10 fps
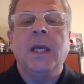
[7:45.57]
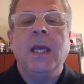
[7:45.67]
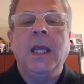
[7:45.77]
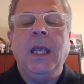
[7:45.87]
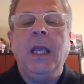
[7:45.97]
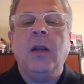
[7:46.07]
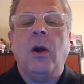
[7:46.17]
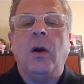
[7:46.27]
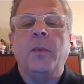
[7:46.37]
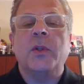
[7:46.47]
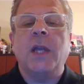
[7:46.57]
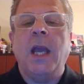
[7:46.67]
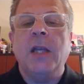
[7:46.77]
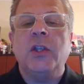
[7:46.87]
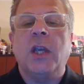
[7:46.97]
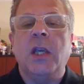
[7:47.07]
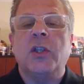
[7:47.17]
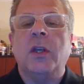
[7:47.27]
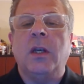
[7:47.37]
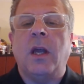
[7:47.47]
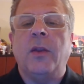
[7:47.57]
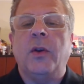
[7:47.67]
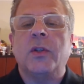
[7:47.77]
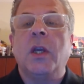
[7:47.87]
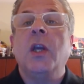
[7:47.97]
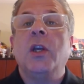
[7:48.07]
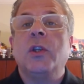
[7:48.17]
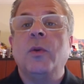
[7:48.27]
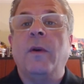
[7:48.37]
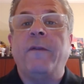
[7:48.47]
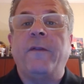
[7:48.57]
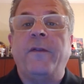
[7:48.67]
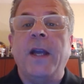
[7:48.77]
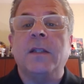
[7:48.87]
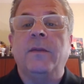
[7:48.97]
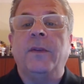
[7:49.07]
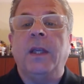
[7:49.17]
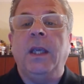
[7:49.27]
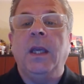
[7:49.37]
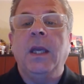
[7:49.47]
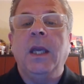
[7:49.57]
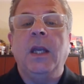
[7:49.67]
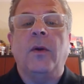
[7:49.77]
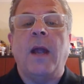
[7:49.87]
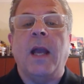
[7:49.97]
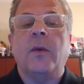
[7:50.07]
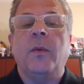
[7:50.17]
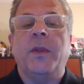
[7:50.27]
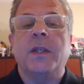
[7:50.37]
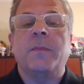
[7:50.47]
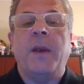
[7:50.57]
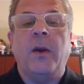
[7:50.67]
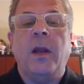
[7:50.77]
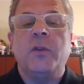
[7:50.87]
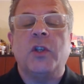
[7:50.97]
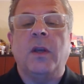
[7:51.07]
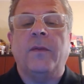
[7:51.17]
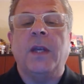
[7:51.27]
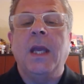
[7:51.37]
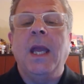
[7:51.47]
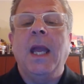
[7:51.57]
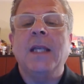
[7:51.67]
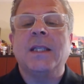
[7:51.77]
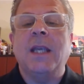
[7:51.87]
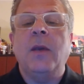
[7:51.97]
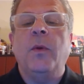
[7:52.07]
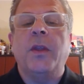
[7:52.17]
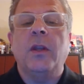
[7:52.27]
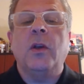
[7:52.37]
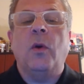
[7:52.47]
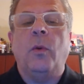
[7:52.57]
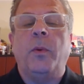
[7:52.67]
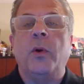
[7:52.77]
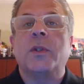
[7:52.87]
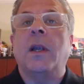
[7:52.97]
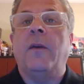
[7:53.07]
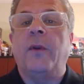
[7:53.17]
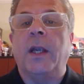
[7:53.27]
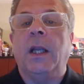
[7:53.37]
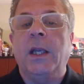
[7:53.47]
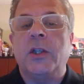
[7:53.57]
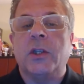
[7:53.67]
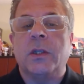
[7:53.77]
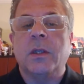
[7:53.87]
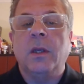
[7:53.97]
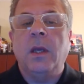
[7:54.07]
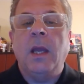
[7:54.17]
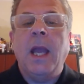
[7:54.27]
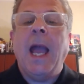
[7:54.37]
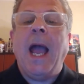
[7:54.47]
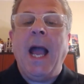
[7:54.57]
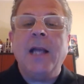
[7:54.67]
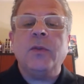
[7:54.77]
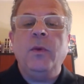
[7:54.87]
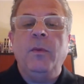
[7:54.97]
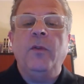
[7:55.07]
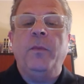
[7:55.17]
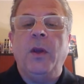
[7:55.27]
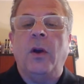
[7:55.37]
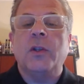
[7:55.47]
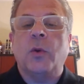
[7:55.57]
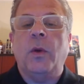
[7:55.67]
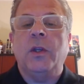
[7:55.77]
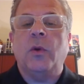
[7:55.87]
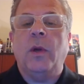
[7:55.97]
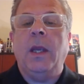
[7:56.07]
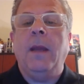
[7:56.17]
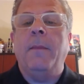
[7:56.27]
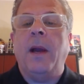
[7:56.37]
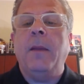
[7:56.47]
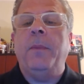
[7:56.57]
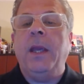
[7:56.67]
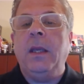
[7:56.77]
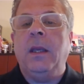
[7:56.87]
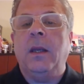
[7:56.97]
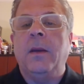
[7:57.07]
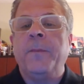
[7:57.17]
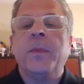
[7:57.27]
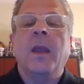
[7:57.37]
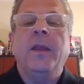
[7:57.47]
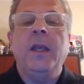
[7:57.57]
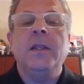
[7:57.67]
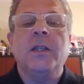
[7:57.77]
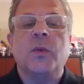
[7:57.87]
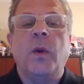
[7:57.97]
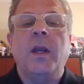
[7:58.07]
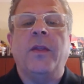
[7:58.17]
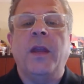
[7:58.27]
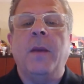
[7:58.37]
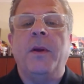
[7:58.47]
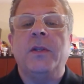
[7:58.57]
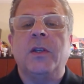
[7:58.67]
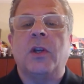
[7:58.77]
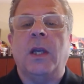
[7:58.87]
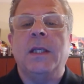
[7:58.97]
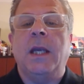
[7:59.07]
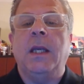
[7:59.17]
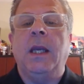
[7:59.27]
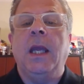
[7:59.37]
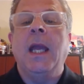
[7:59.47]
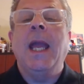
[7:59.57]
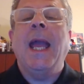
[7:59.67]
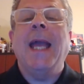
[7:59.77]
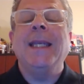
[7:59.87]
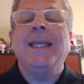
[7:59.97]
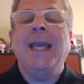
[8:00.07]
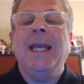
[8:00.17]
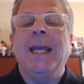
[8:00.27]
e-commerce, education, and others, to effectively interact with this paradigm shift and stay within the goalpost of regulations? As we move beyond 2020, in my opinion, the easiest way to think about digital identity and data